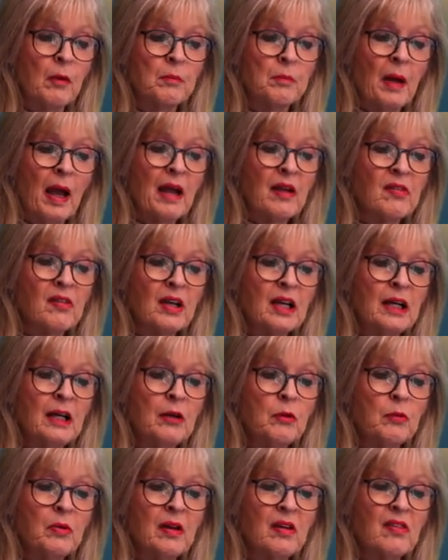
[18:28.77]

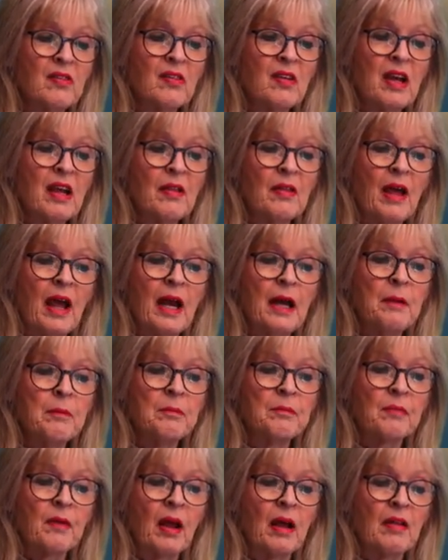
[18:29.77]
basically we see then
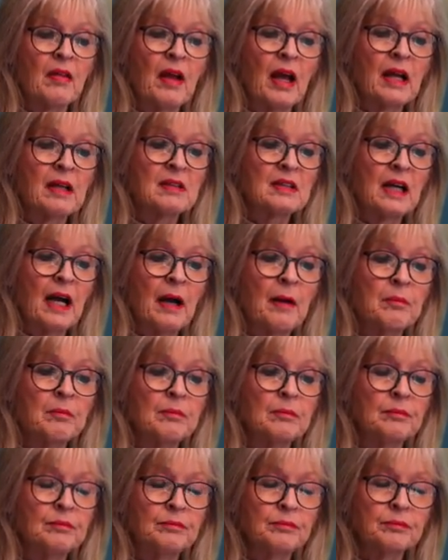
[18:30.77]
that
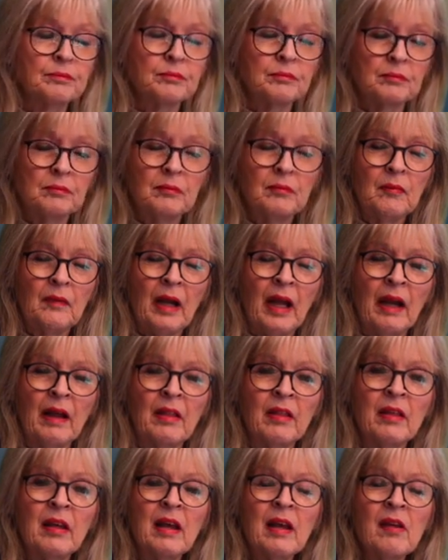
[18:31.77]

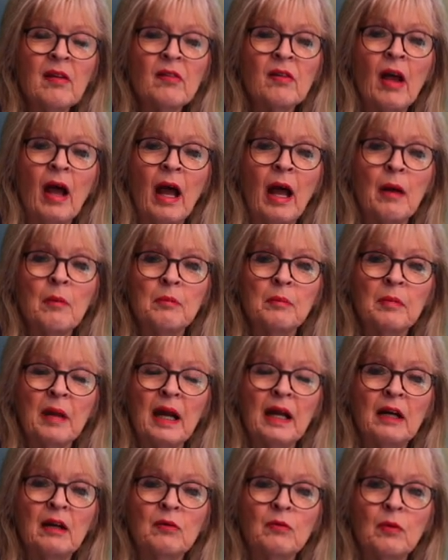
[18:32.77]
these
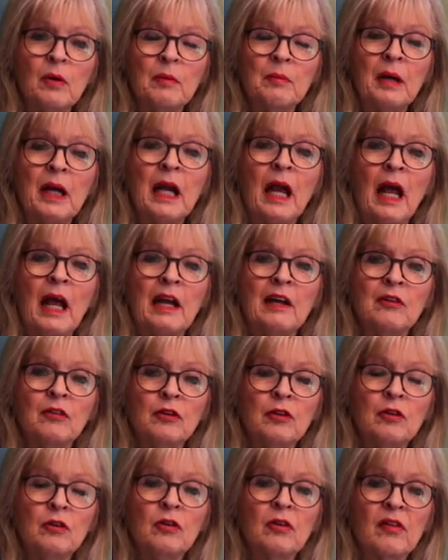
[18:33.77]
men and women
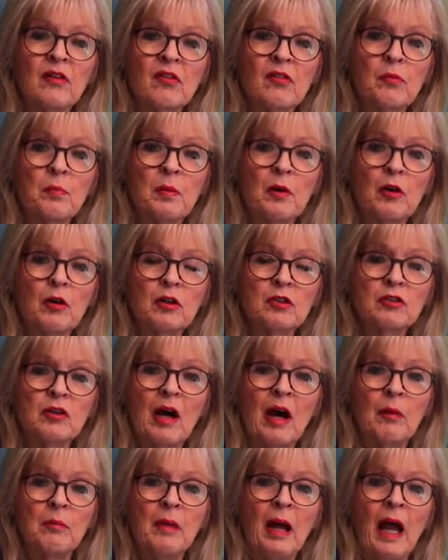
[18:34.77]
knew the spirit
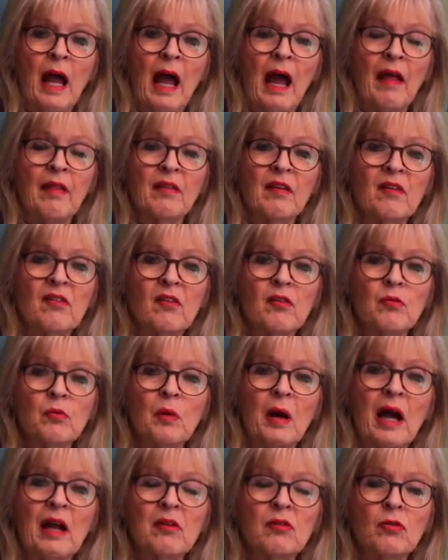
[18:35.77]
realm. And this is
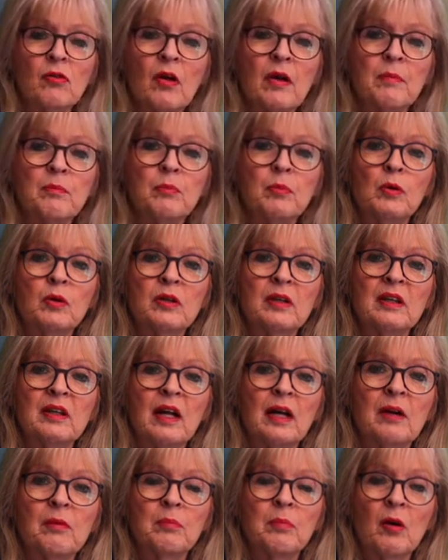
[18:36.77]
why it's so important
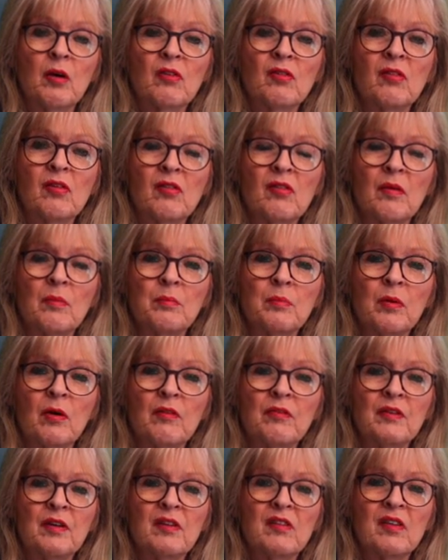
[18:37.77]
that apostles and
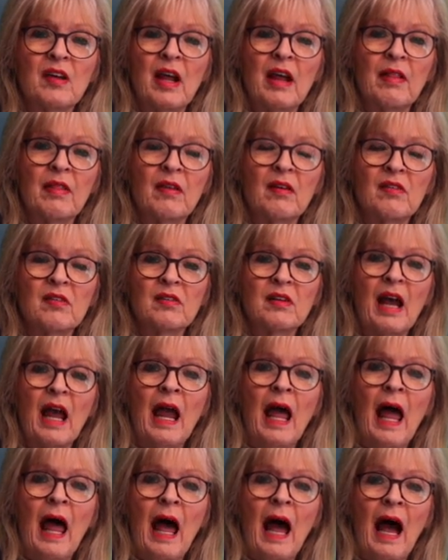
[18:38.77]
prophets in this
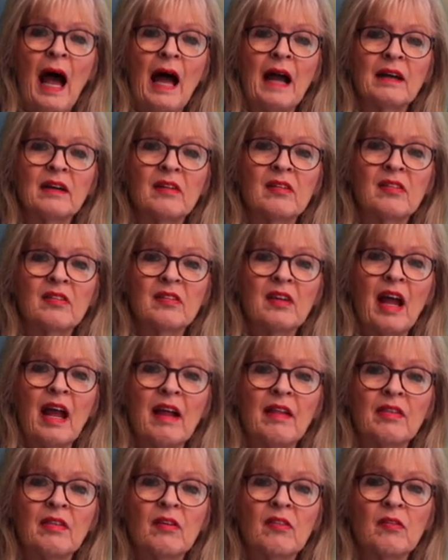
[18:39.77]
day
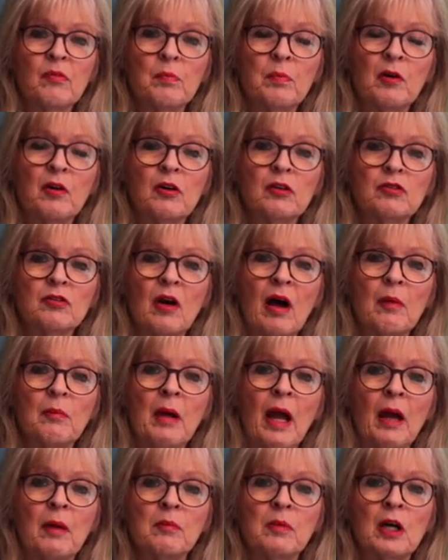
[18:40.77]
understand the spirit realm,
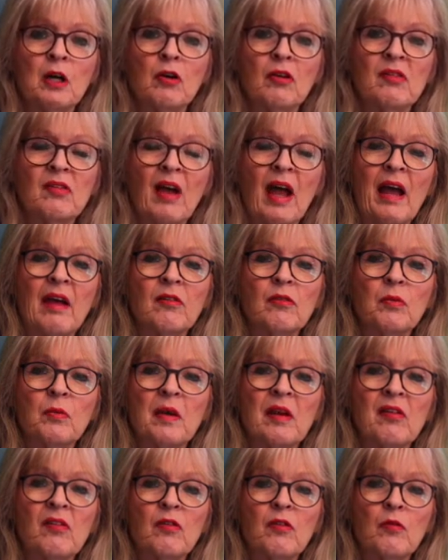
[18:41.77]
because as
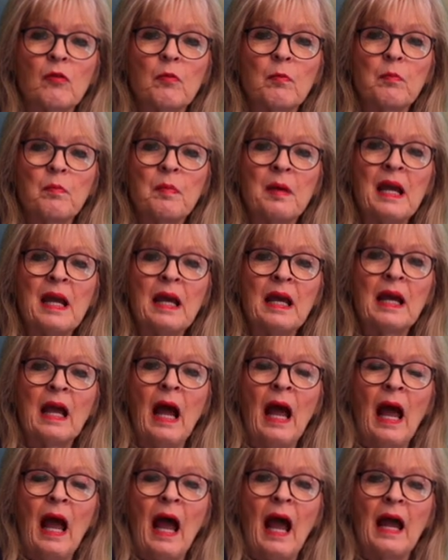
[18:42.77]
we speak
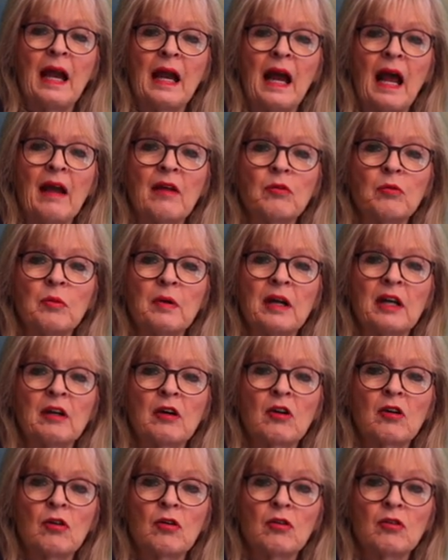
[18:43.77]
and as we
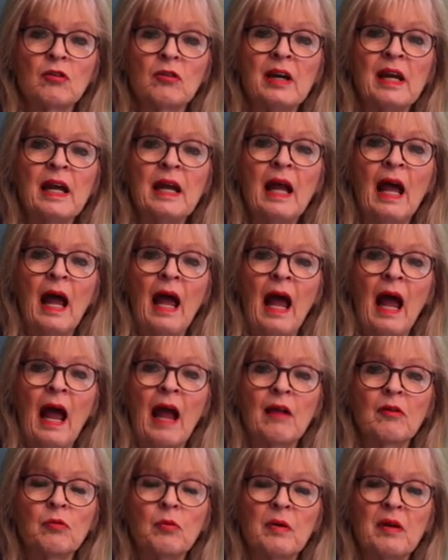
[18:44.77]
decree,
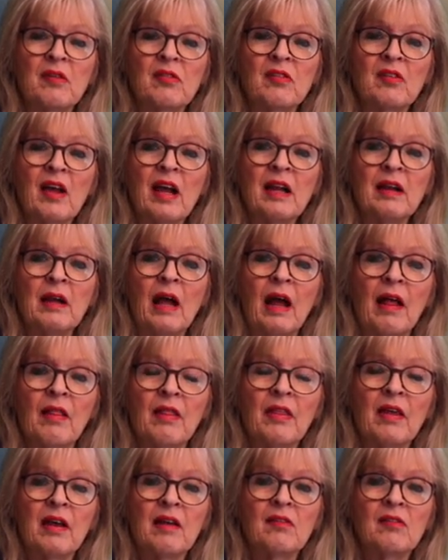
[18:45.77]
as we set
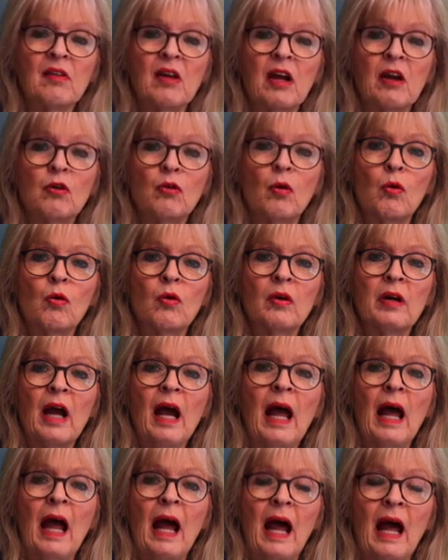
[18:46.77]
things in
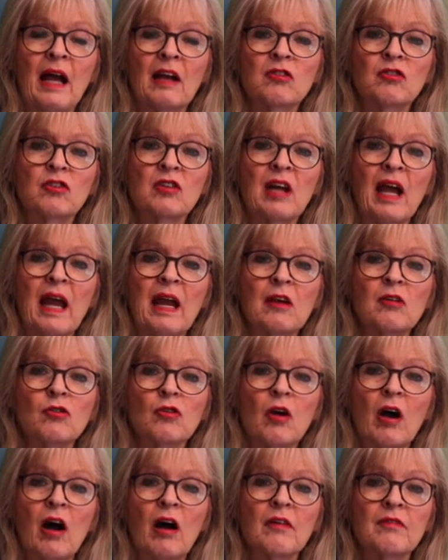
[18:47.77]
order, a change
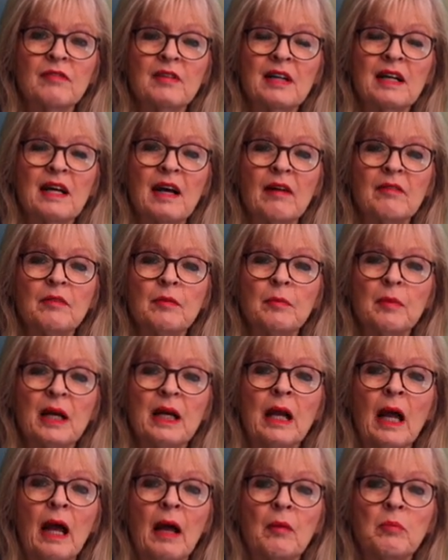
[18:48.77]
of
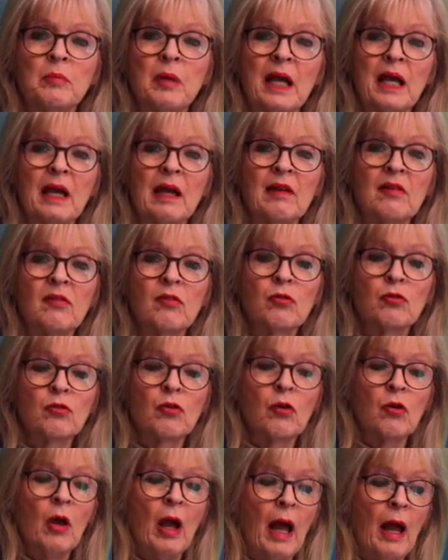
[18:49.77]
government begins
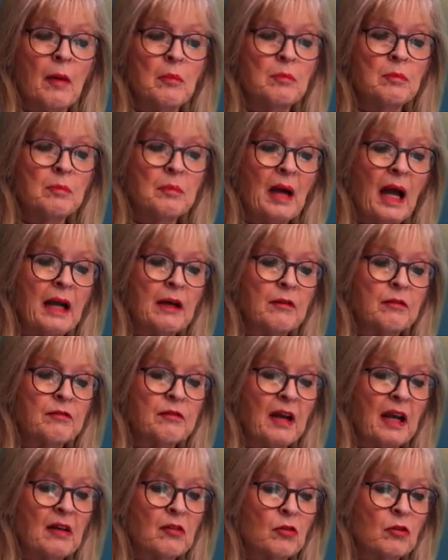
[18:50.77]
to
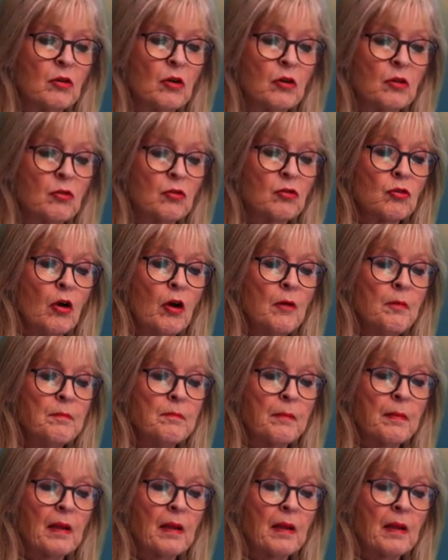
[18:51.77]
manifest. So